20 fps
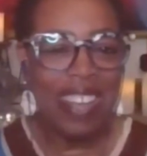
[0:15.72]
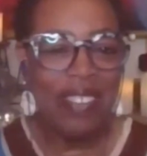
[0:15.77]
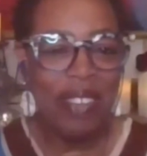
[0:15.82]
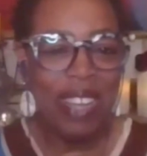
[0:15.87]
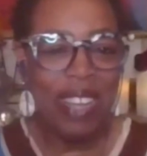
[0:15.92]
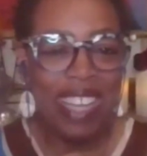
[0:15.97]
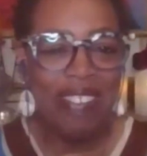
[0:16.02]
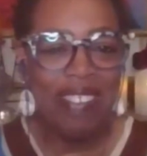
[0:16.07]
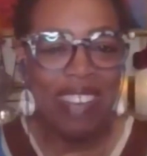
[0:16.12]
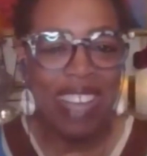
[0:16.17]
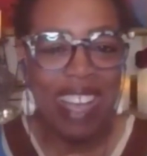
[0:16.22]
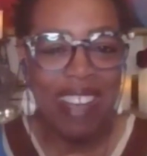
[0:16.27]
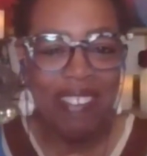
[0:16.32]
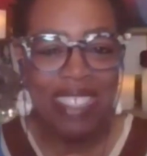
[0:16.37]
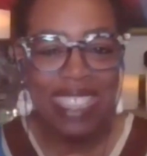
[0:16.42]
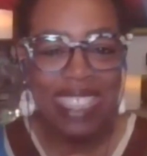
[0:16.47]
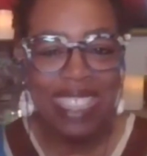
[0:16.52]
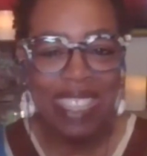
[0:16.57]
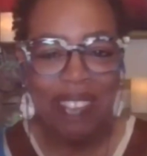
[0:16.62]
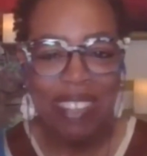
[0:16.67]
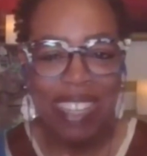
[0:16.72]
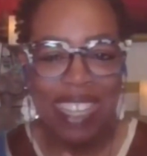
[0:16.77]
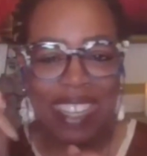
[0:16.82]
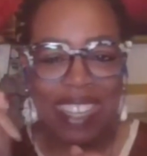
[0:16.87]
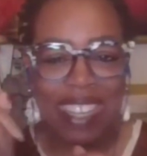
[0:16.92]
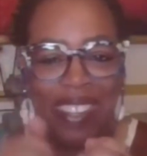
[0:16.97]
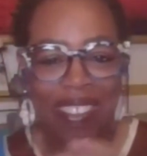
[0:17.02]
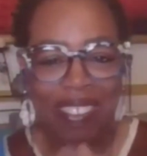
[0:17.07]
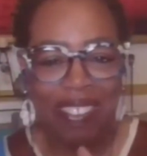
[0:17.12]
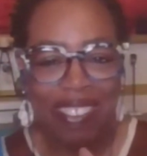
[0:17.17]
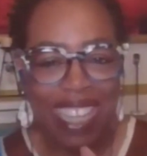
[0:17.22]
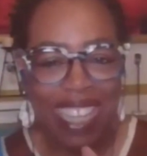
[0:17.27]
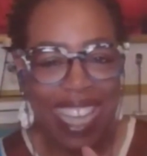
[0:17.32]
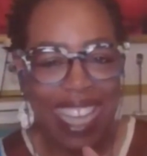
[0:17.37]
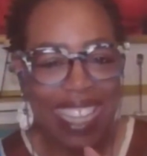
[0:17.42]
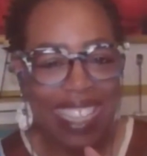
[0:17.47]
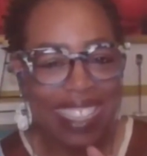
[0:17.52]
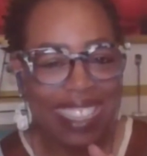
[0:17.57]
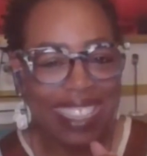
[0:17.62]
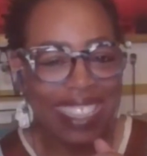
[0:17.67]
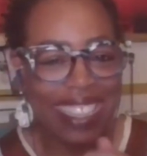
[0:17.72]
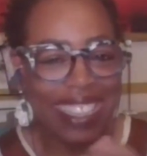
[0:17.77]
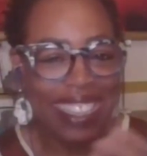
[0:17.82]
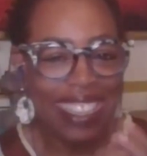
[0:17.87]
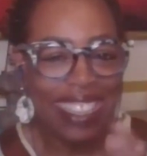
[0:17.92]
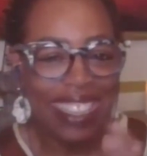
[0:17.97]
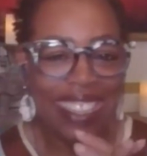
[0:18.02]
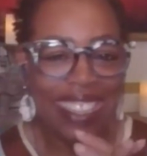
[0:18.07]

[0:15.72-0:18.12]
can we give Lava some love? Yes.